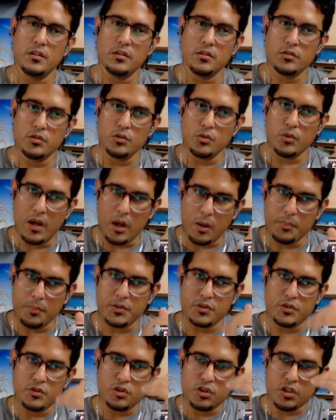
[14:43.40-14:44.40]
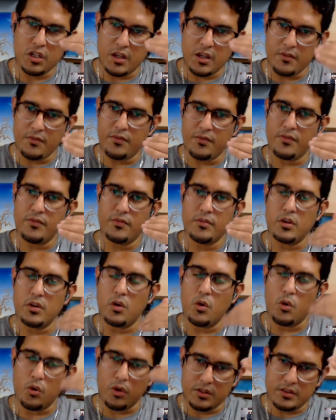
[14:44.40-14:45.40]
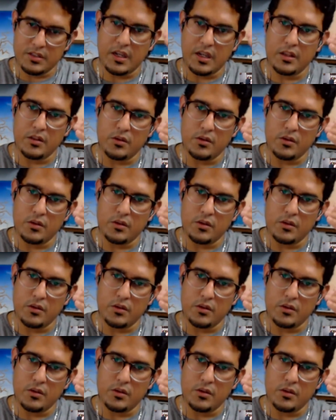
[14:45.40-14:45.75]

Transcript: to help us achieve, or attain